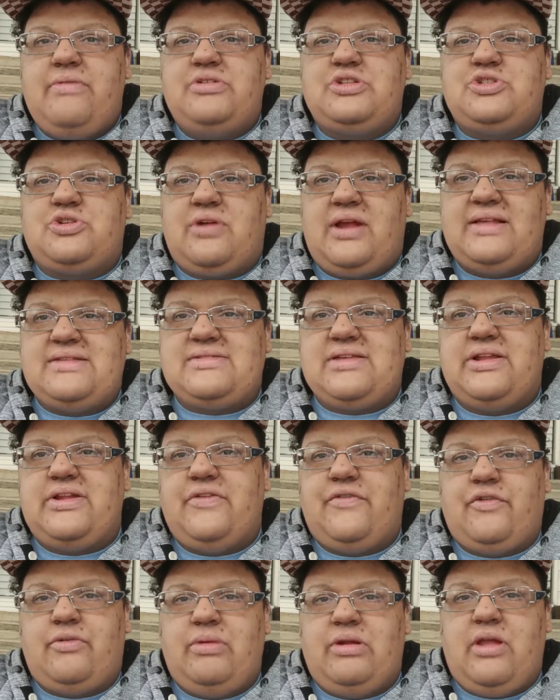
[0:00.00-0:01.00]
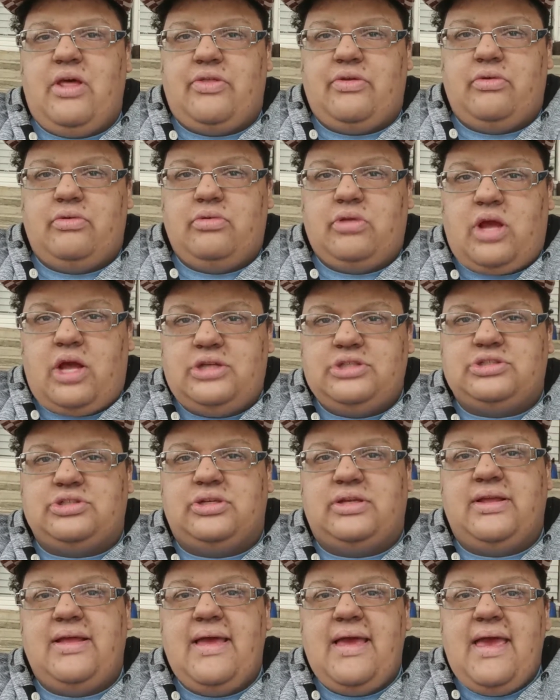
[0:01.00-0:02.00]
was translated from another
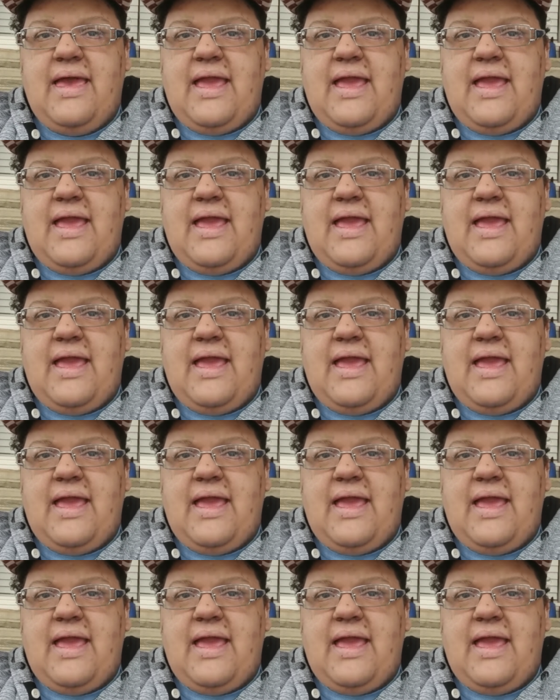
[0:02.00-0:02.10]
country.